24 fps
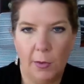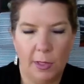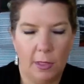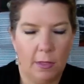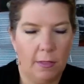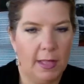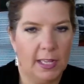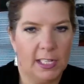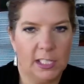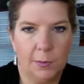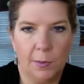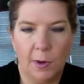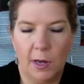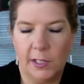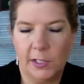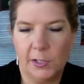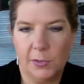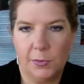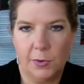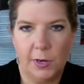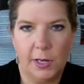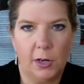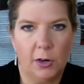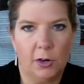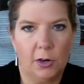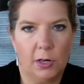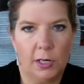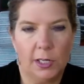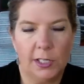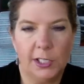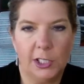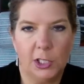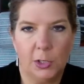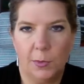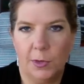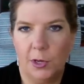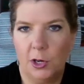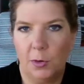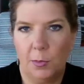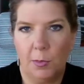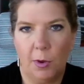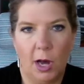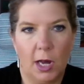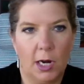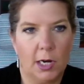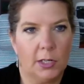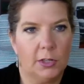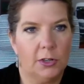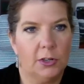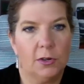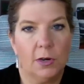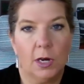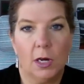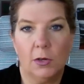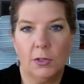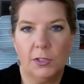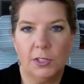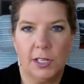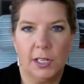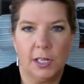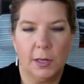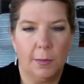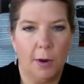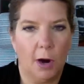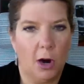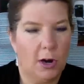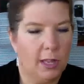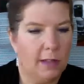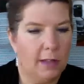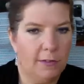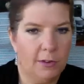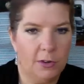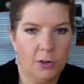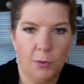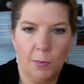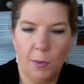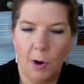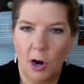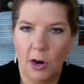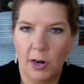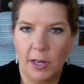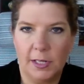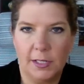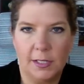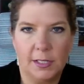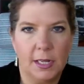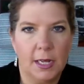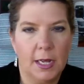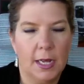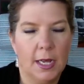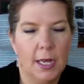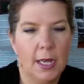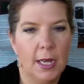whether that's sponsoring or consuming your product or hosting a party if you do parties.